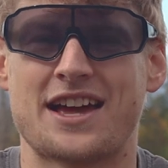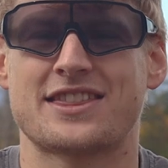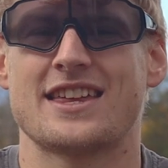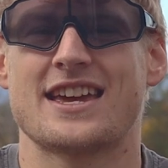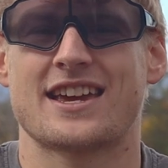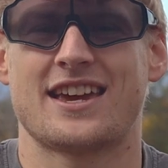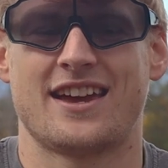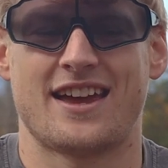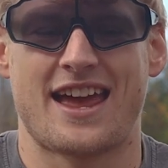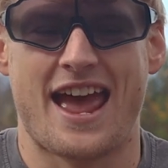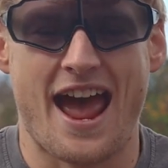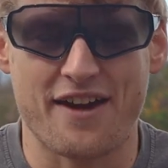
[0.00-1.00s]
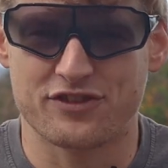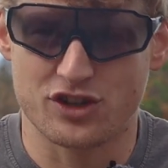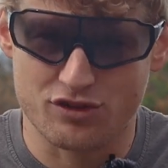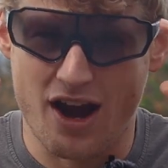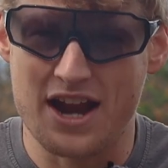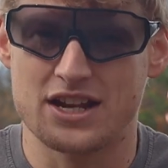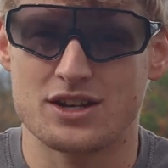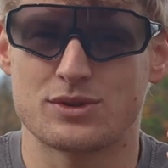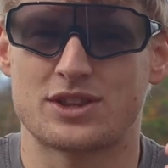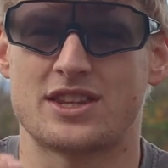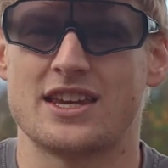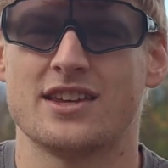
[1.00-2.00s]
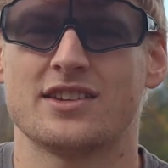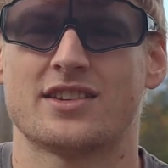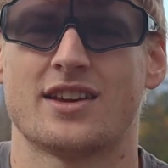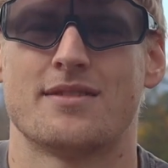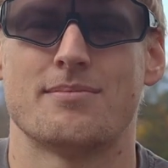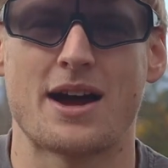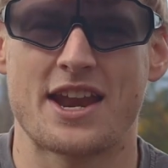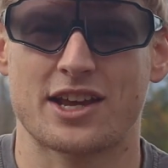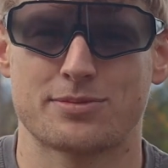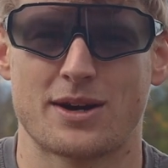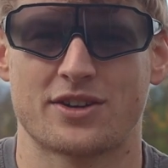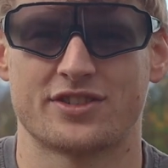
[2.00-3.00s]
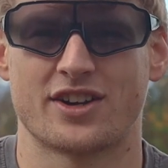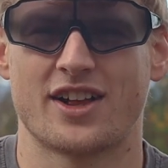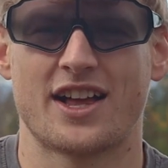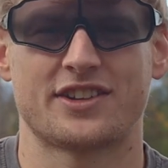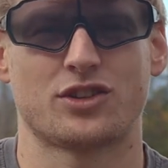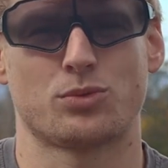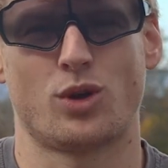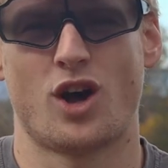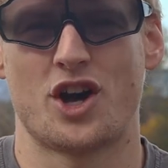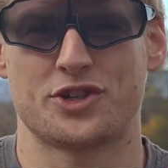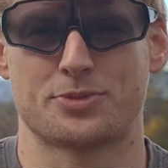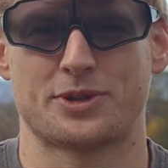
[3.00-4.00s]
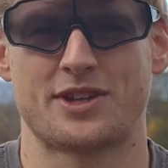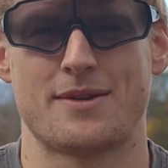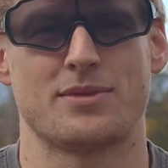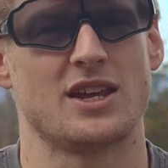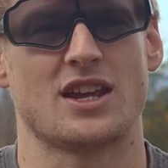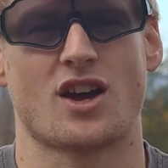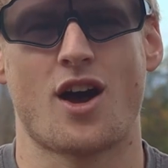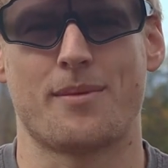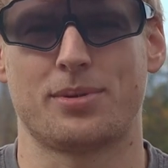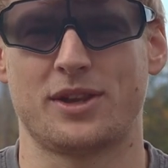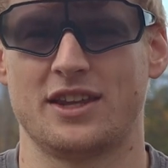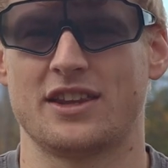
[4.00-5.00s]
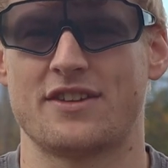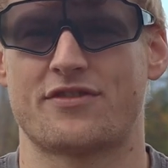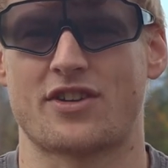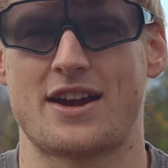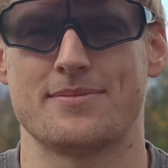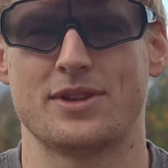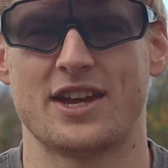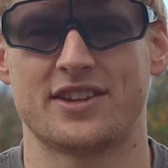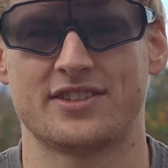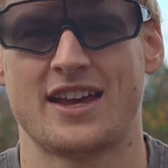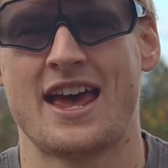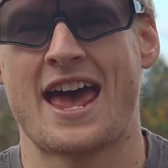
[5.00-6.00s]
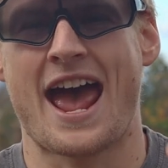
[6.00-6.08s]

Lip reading: think after riding with these, my next pair of sunglasses will 100% be completely frameless,